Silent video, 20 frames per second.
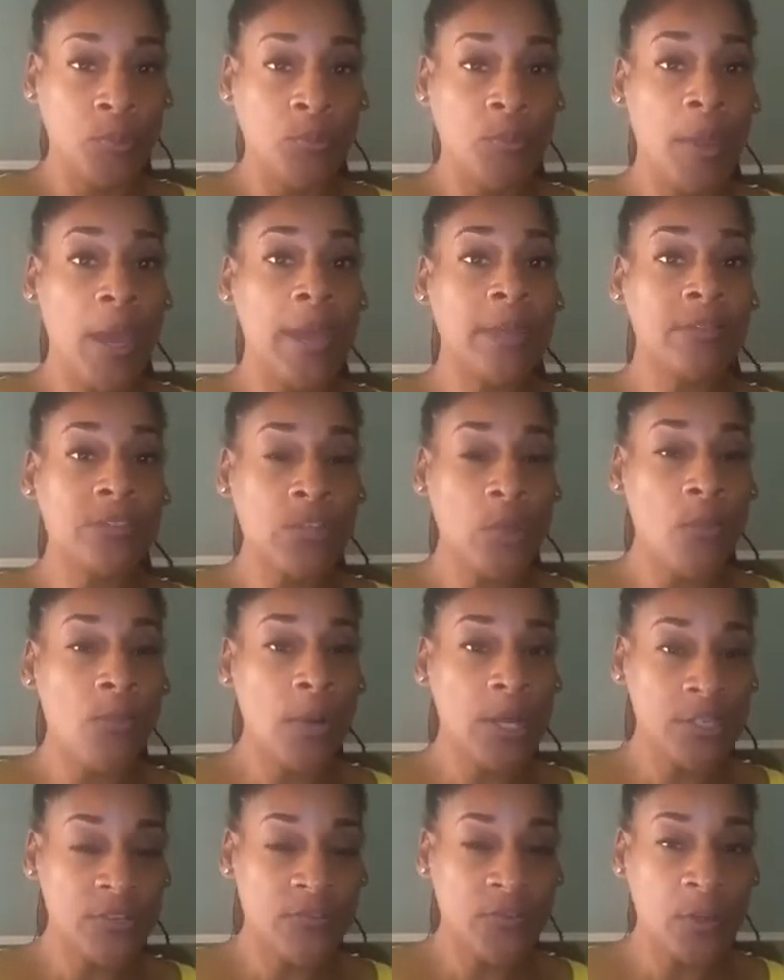pay so
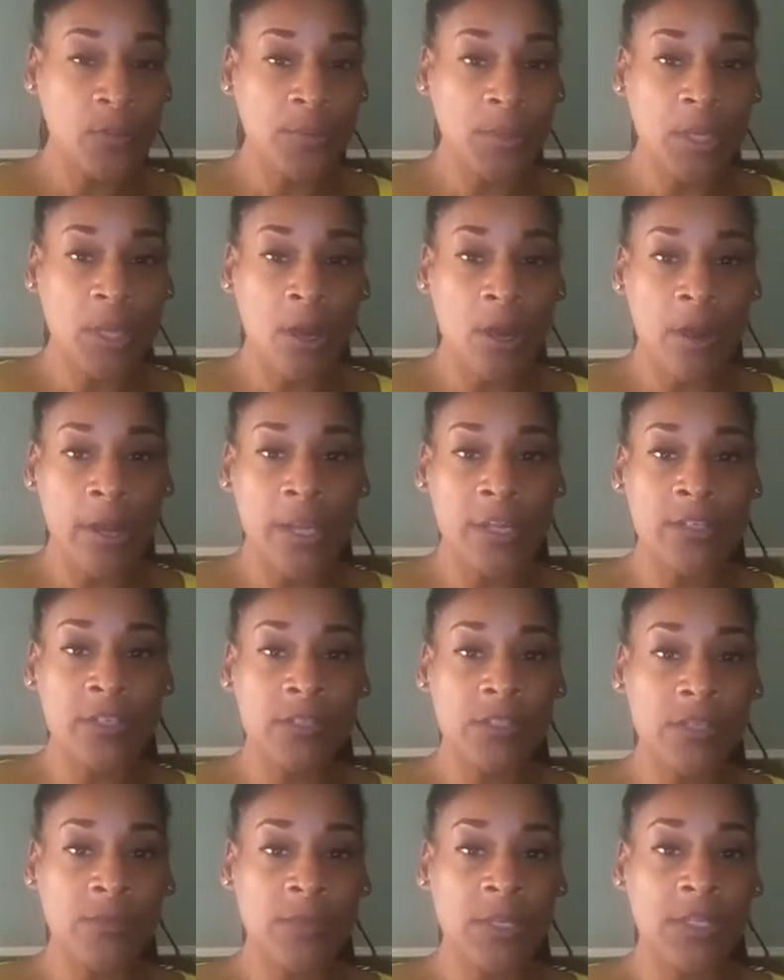much for a PR
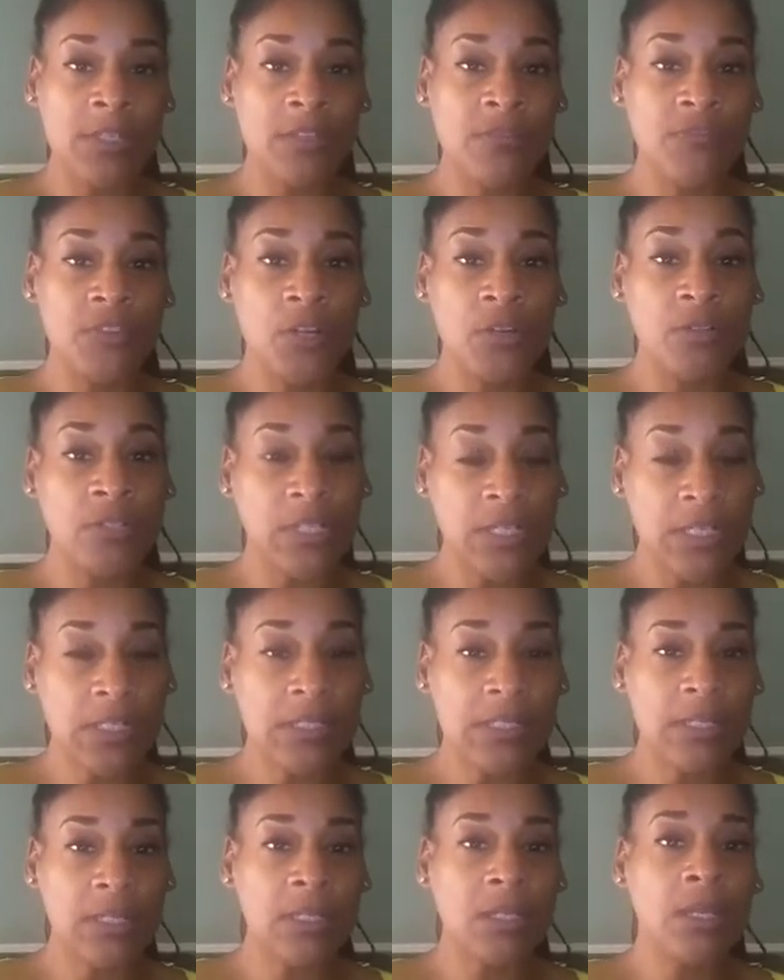agency, because if they're
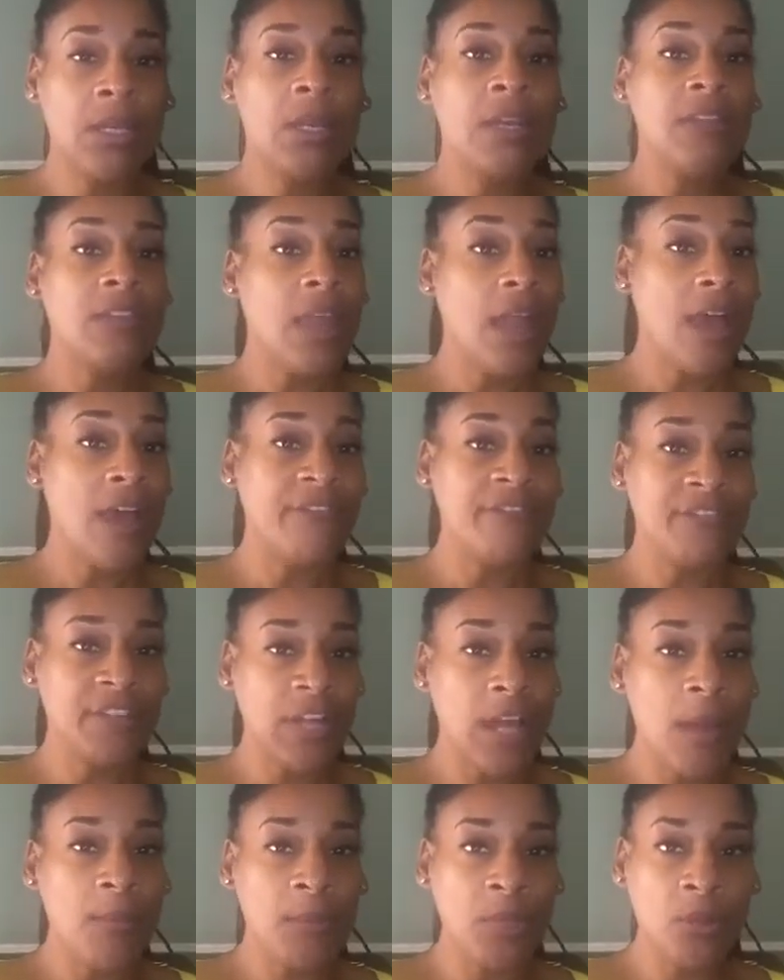decent, they have
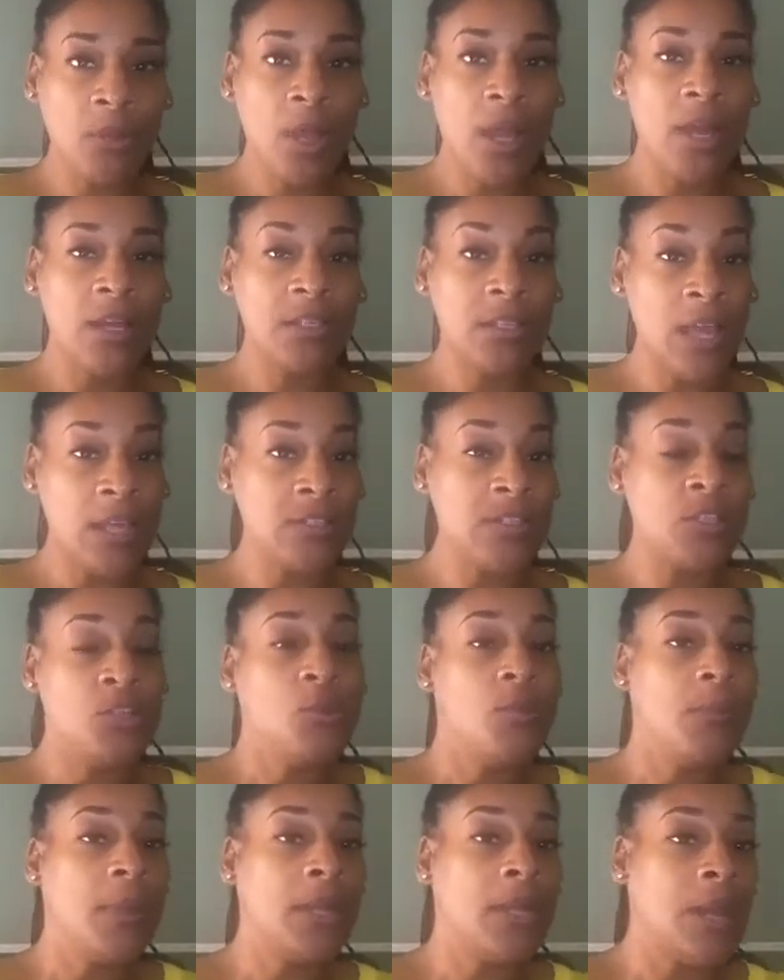phenomenal contacts that
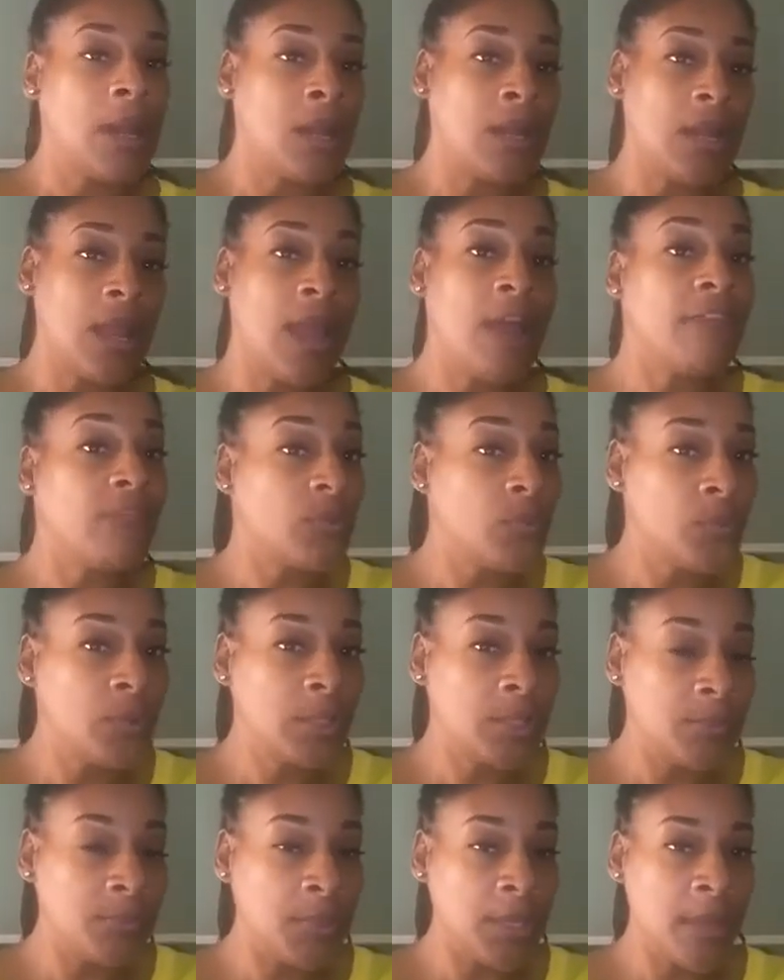you may not ever
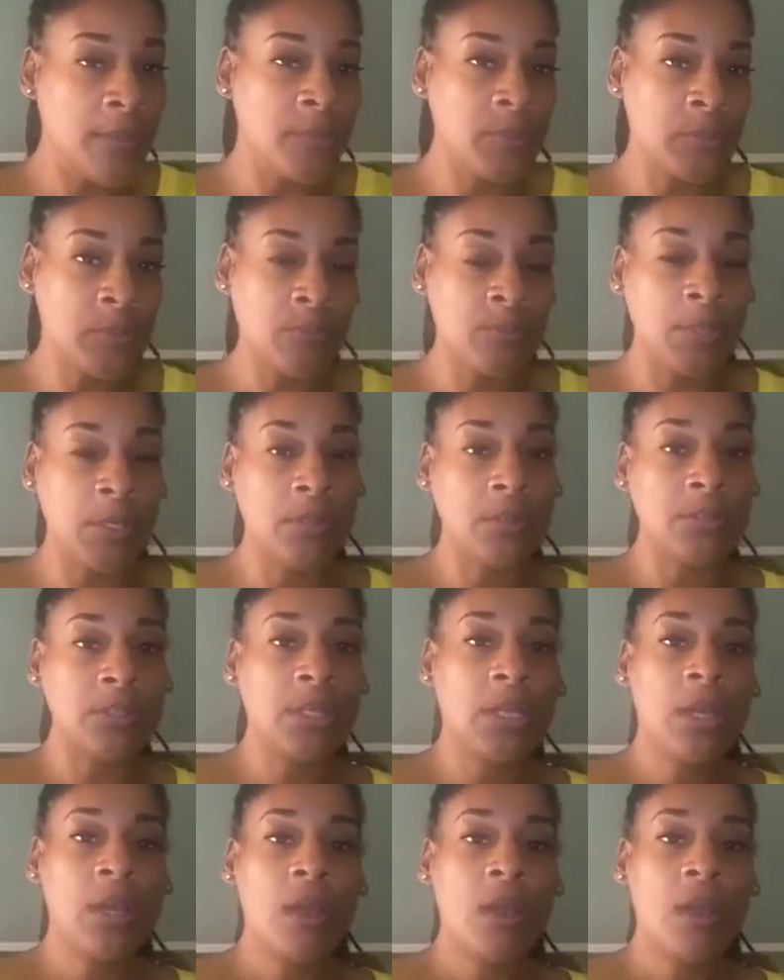really be able to build.